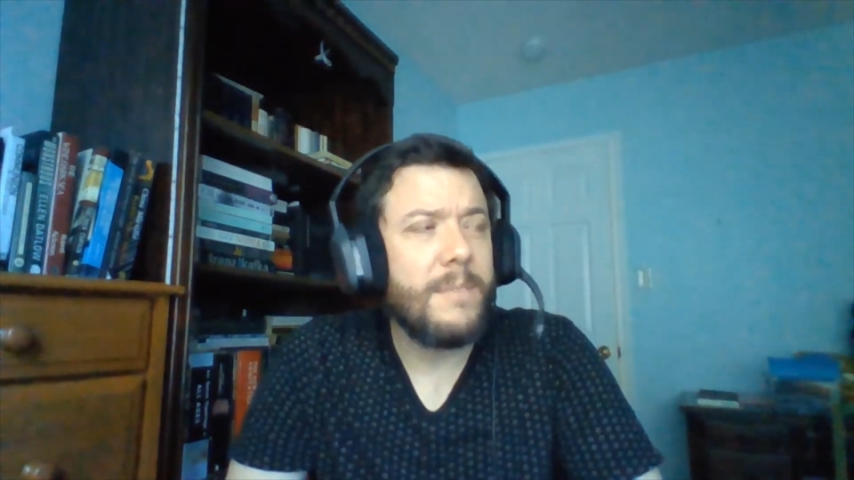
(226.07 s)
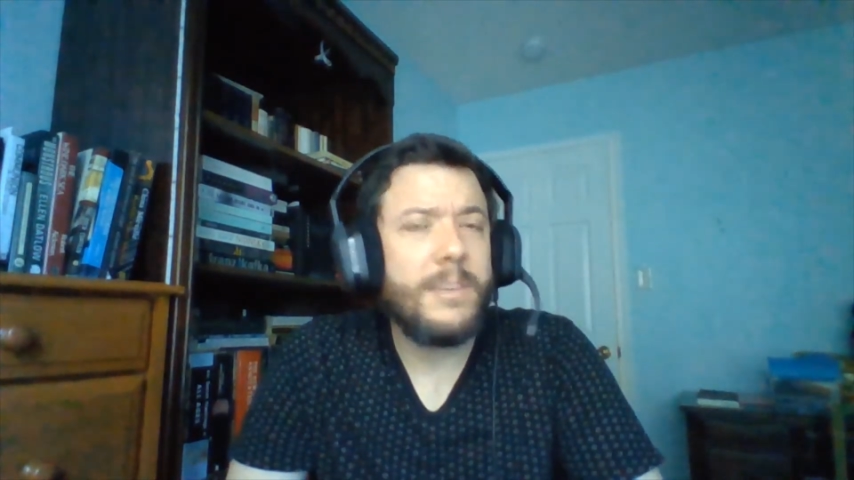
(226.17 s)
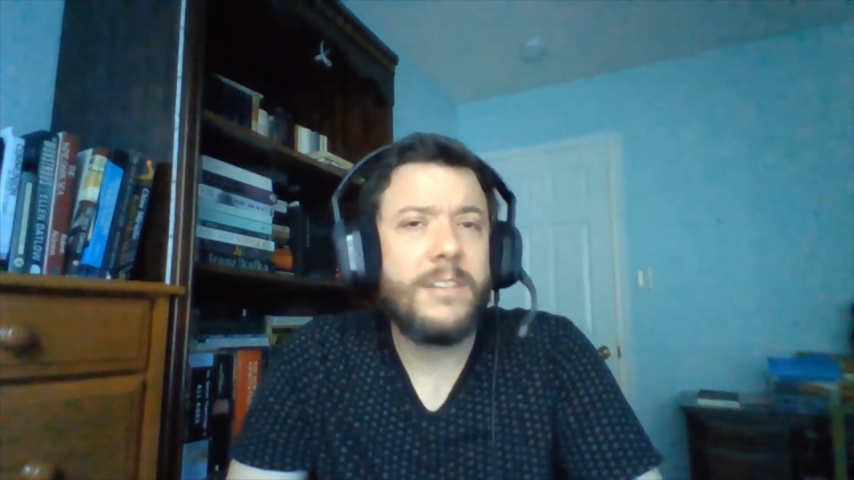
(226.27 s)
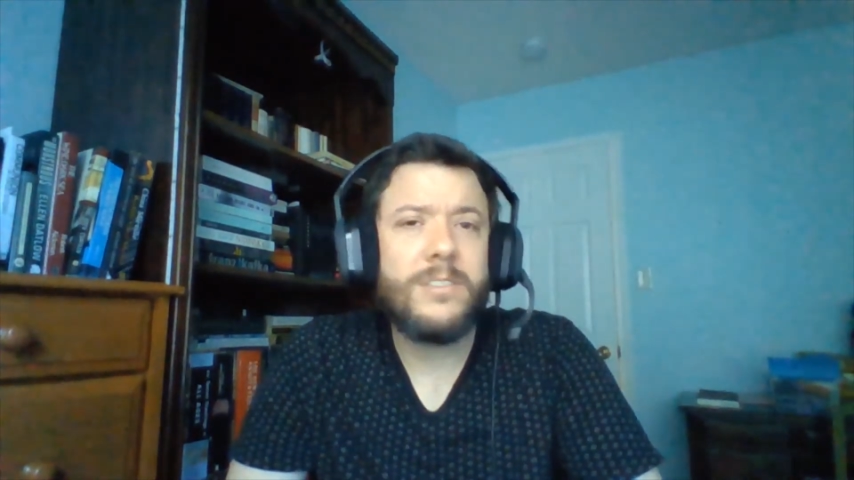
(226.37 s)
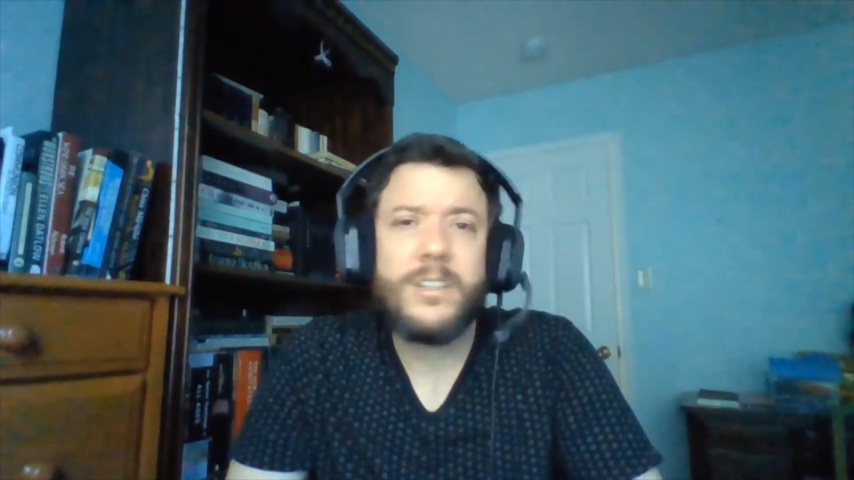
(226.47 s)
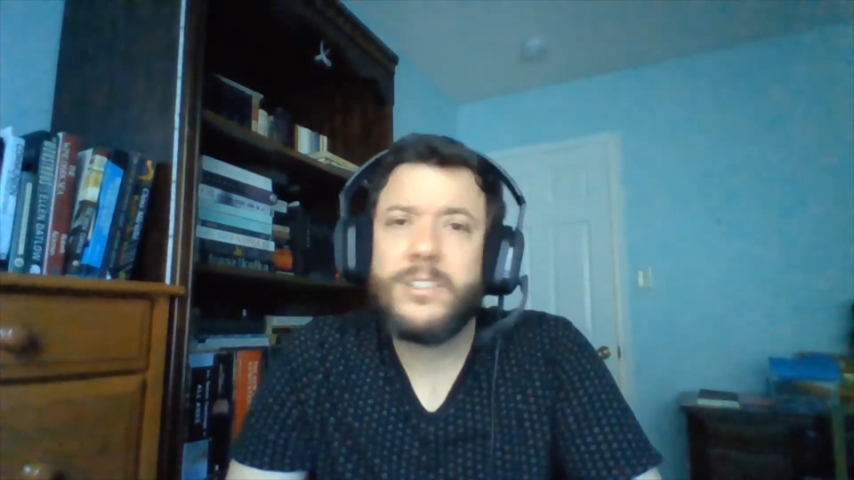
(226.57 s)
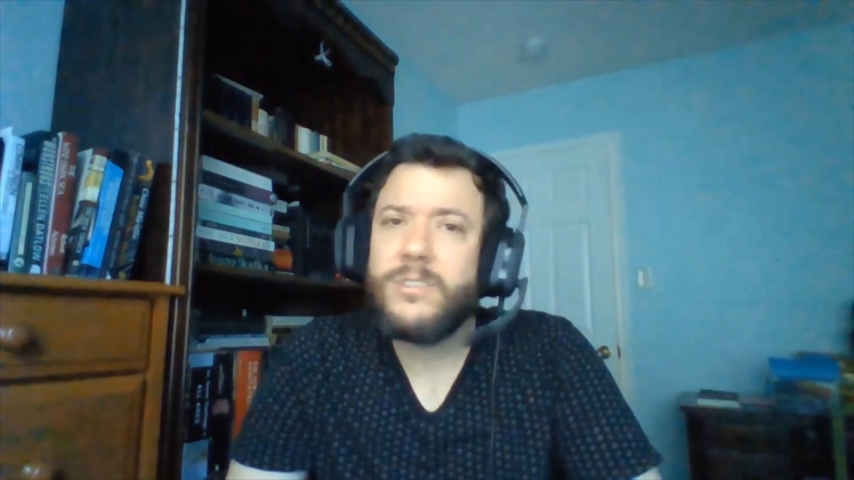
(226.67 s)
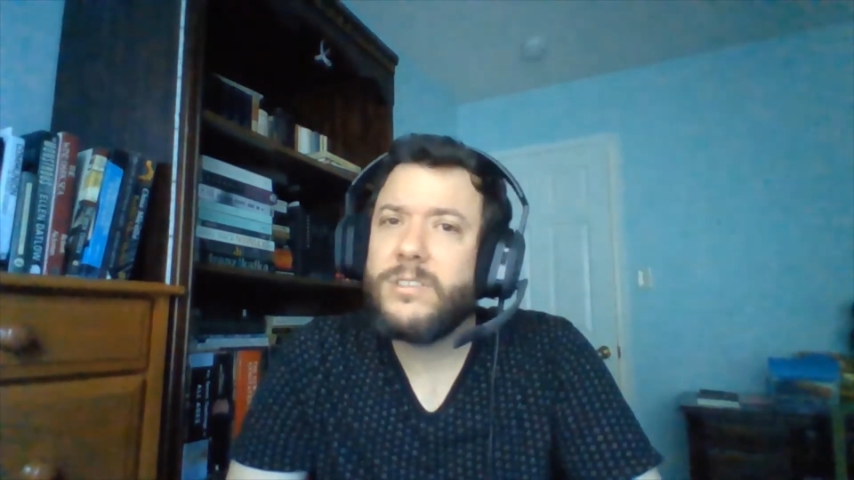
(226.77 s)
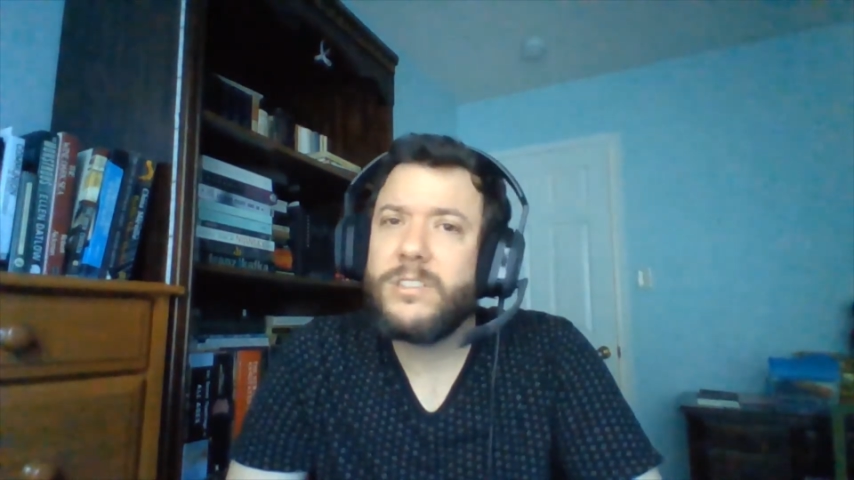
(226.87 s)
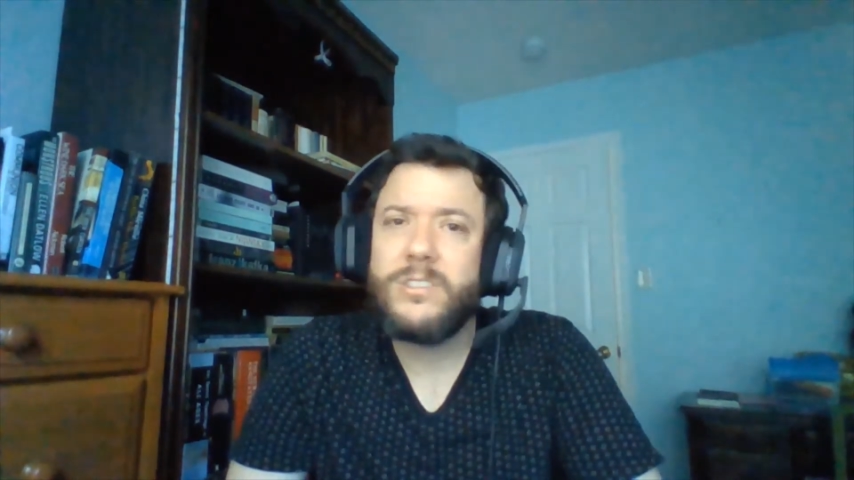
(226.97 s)
I mean, there's
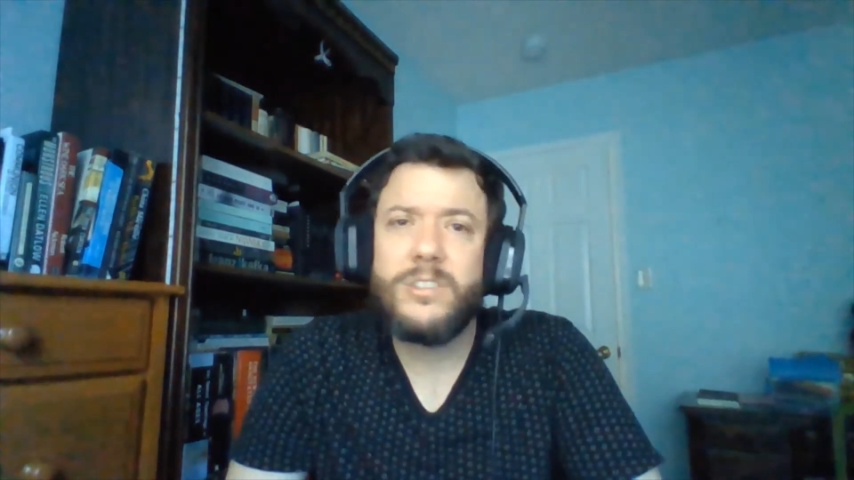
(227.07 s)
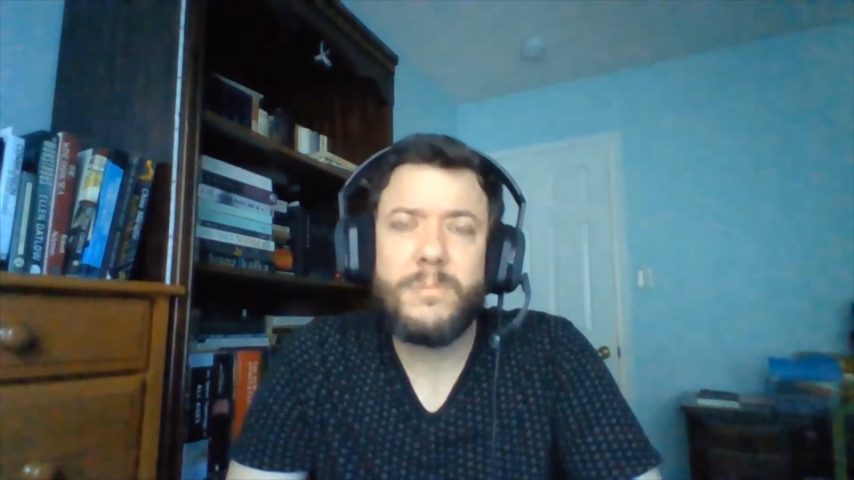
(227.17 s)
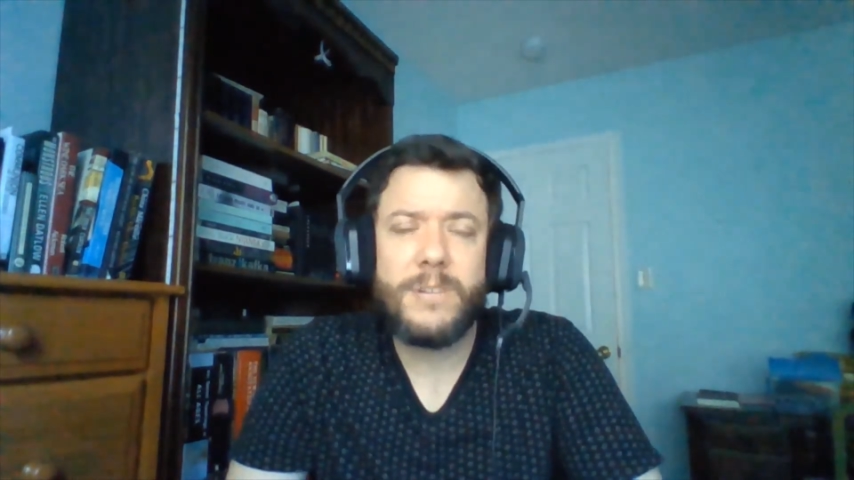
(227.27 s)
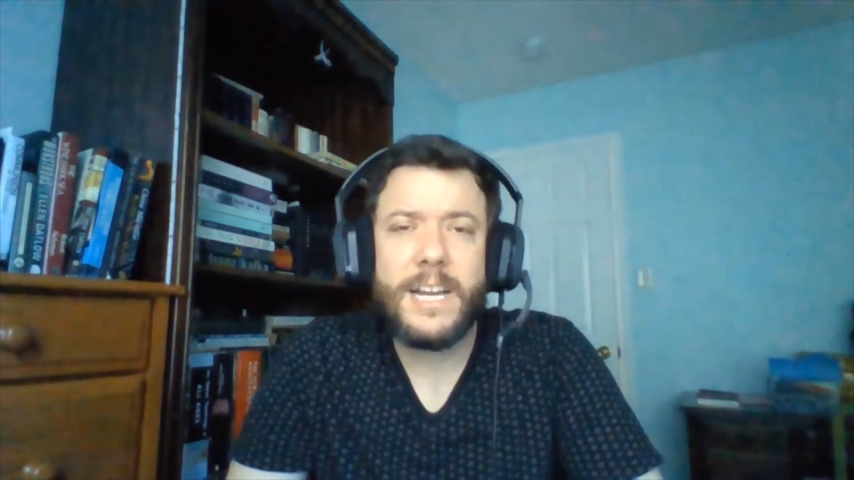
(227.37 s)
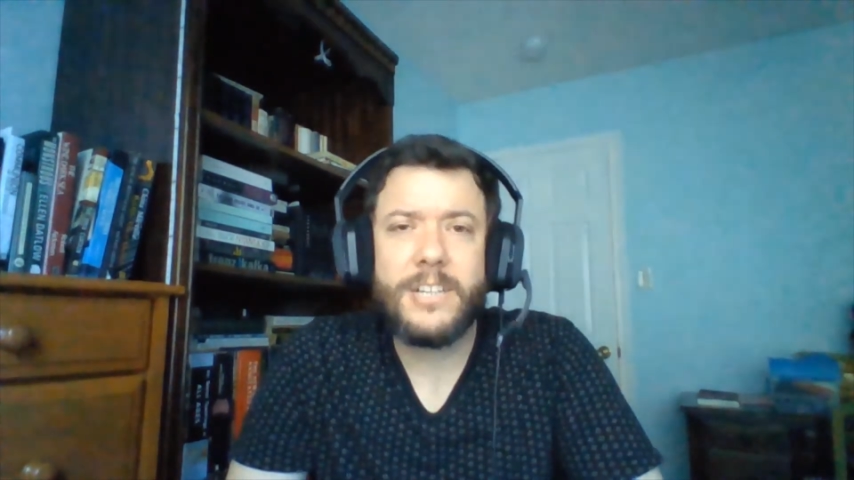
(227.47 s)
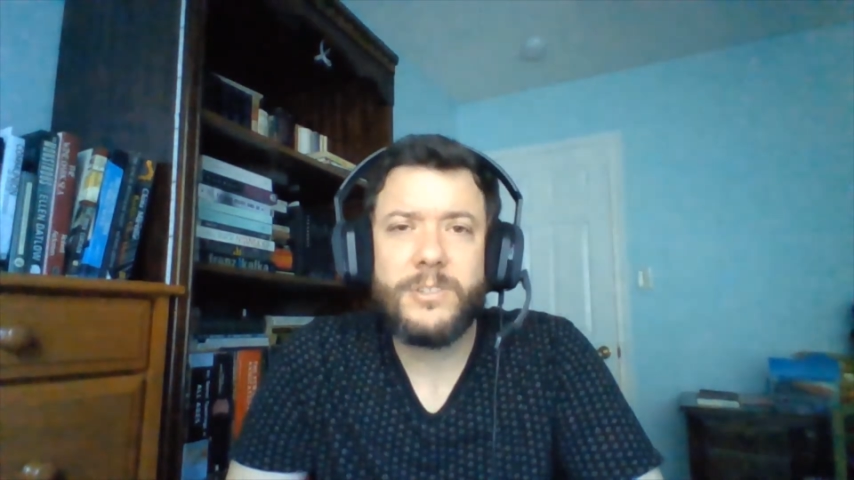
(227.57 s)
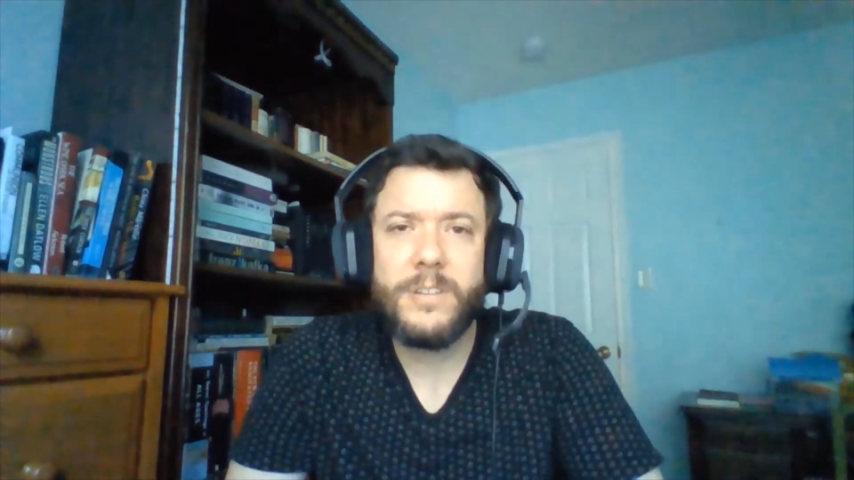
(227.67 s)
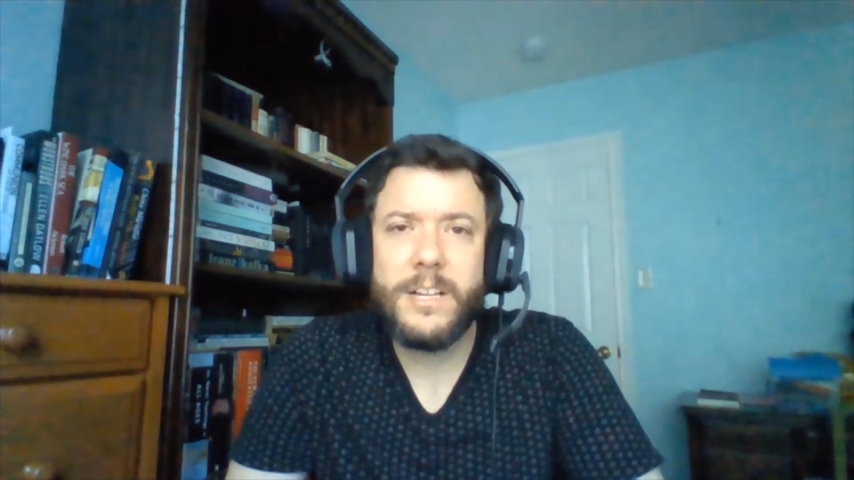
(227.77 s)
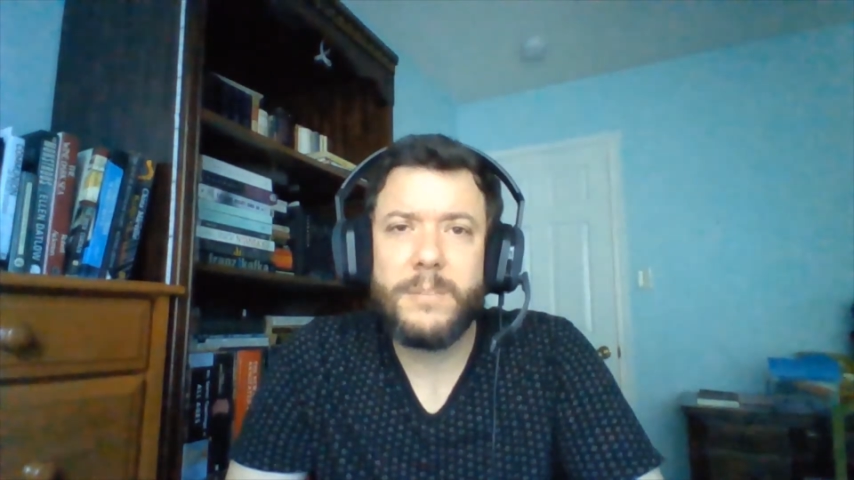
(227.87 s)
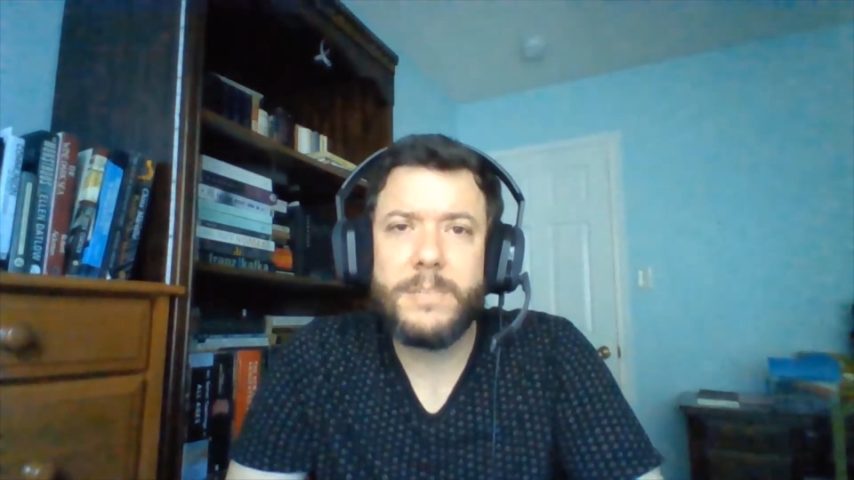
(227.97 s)
also there's
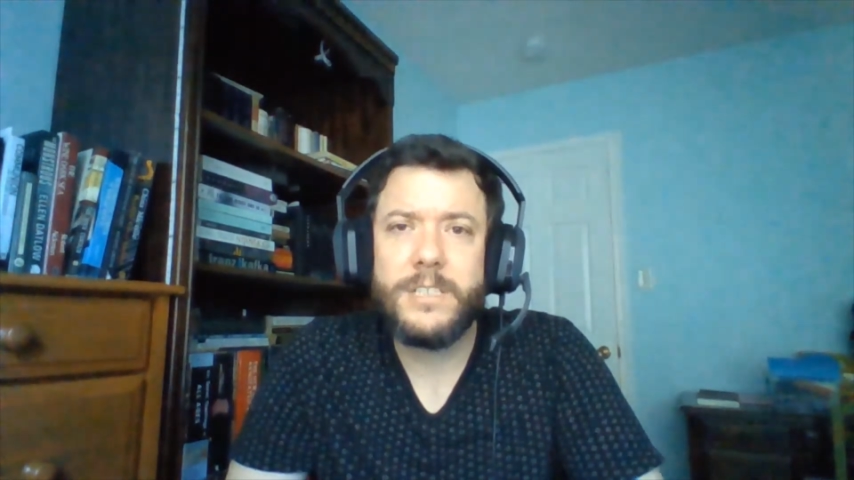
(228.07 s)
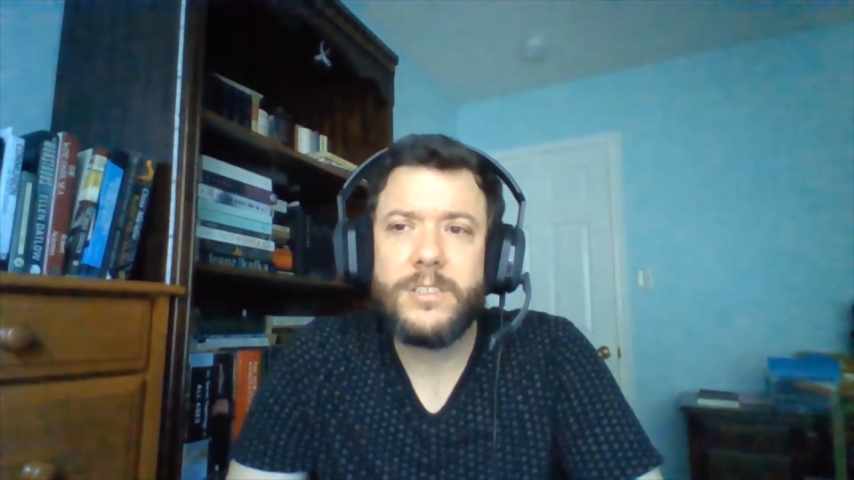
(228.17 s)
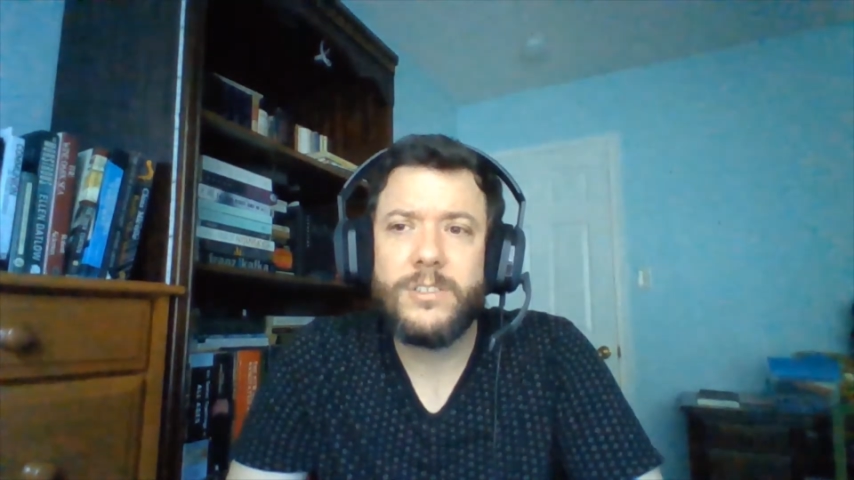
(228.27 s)
supernatural elements,